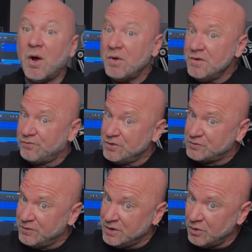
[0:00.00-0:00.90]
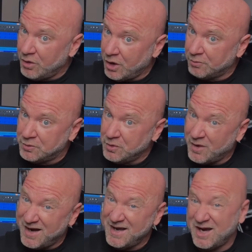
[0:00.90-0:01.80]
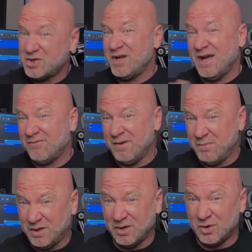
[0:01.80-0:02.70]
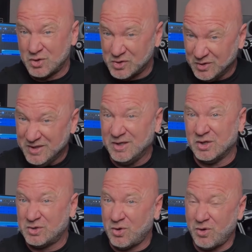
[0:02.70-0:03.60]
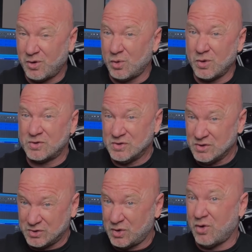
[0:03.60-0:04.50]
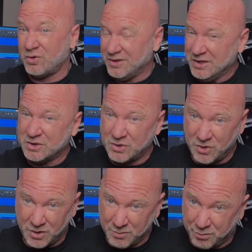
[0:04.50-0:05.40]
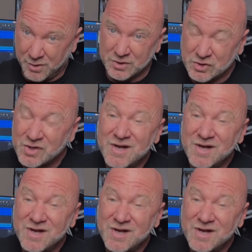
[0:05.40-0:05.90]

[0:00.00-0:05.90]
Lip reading: If this video helped you, I actually have a beginner's lead guitar course. It's called Lead Guitar Apprentice.